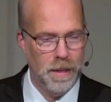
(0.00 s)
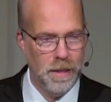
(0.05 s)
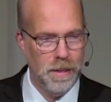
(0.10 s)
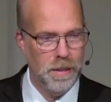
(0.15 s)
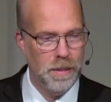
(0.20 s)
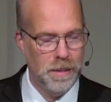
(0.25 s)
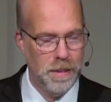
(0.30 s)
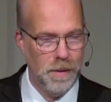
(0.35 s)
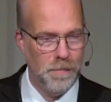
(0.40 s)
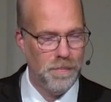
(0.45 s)

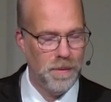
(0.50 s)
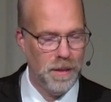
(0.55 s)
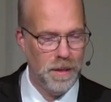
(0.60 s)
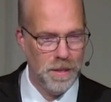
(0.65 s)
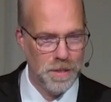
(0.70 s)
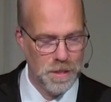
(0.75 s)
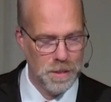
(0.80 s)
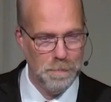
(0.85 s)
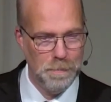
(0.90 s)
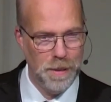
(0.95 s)
definitely
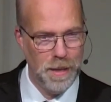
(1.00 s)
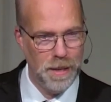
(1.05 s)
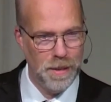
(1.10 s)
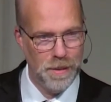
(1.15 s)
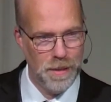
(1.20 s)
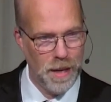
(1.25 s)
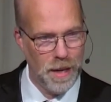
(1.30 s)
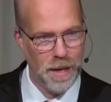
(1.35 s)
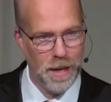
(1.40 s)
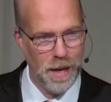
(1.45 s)
submit
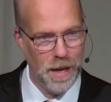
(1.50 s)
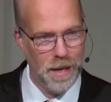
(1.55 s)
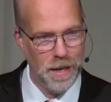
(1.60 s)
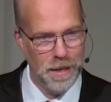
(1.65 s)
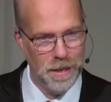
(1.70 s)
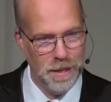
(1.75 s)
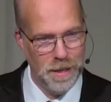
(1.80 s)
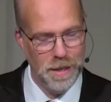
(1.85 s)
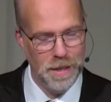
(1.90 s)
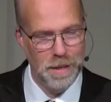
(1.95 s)
that
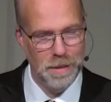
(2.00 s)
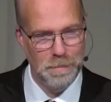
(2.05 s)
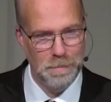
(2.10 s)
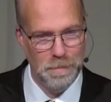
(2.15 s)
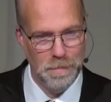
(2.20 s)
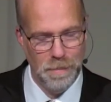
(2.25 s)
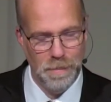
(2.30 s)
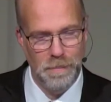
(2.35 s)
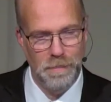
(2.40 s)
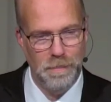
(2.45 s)
I am
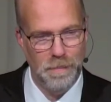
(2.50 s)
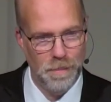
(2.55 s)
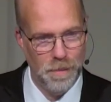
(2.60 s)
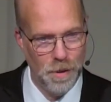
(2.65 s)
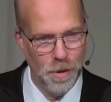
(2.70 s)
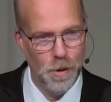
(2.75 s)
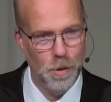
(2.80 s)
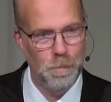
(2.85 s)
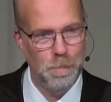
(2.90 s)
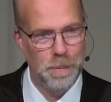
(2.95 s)

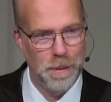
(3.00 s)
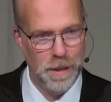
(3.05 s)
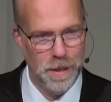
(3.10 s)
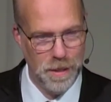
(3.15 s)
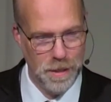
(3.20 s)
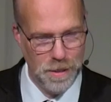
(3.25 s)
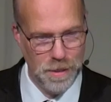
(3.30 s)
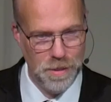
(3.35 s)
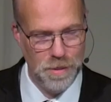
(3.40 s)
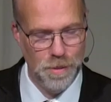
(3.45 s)

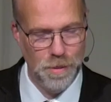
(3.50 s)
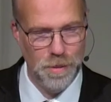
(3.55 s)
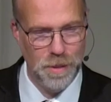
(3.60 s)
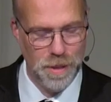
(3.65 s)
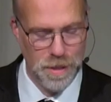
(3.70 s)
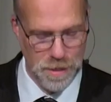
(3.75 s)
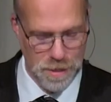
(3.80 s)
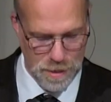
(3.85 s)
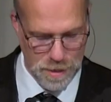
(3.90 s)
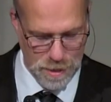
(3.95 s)
open to
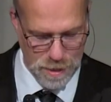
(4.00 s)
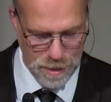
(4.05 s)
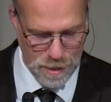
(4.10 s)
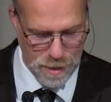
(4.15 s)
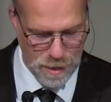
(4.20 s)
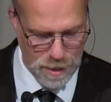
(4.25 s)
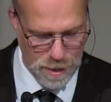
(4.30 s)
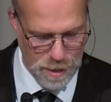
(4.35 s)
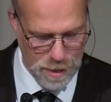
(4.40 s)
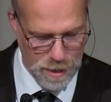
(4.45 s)
this,
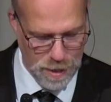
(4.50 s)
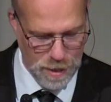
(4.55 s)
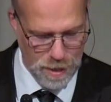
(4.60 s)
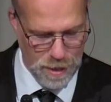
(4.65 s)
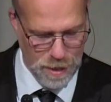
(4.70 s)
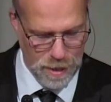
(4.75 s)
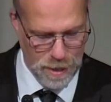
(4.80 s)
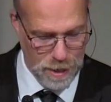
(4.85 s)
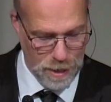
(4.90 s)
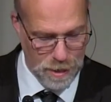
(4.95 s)

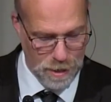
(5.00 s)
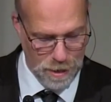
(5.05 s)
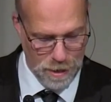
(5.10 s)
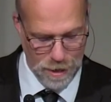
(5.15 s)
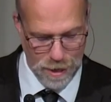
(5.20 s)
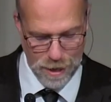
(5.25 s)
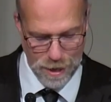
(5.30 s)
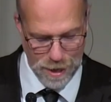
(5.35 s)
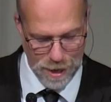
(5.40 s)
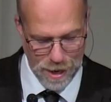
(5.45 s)

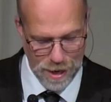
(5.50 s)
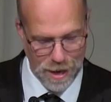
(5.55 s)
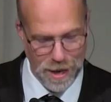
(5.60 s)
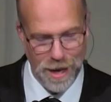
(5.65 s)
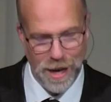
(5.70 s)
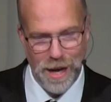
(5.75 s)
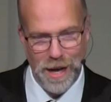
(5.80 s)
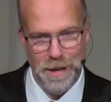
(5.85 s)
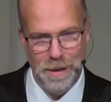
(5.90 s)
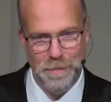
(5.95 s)
I
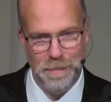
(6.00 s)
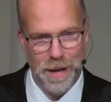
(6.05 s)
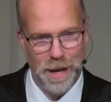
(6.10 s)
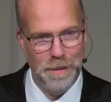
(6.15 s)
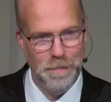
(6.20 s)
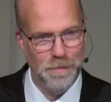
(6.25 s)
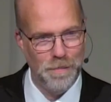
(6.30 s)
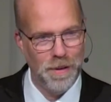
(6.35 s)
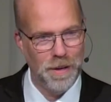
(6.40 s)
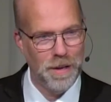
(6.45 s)

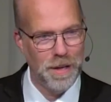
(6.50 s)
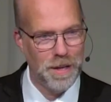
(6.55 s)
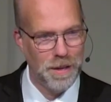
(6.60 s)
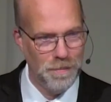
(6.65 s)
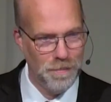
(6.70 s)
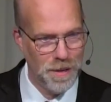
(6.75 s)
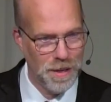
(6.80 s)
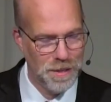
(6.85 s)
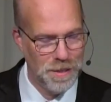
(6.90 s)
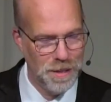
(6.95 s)
am very
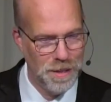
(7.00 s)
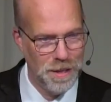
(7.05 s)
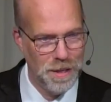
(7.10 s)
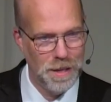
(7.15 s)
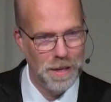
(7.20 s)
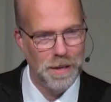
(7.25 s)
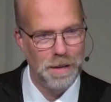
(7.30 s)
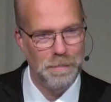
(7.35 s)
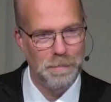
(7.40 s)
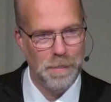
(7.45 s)
convicted
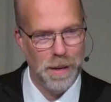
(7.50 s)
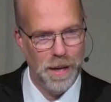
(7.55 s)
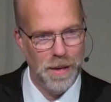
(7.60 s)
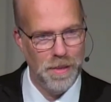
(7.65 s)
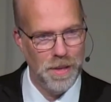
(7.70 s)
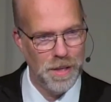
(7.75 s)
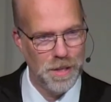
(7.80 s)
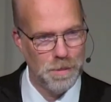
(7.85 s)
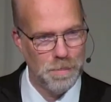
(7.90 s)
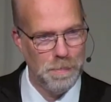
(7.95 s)
by
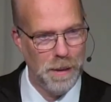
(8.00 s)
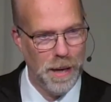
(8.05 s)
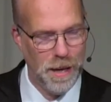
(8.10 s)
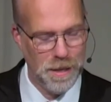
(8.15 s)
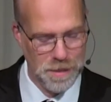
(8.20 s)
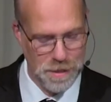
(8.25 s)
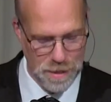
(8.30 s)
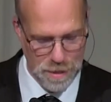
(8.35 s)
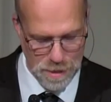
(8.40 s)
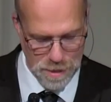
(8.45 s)
this
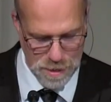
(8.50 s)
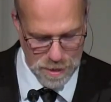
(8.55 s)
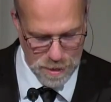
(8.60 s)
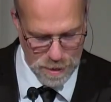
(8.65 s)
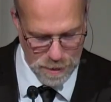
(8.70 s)
passage.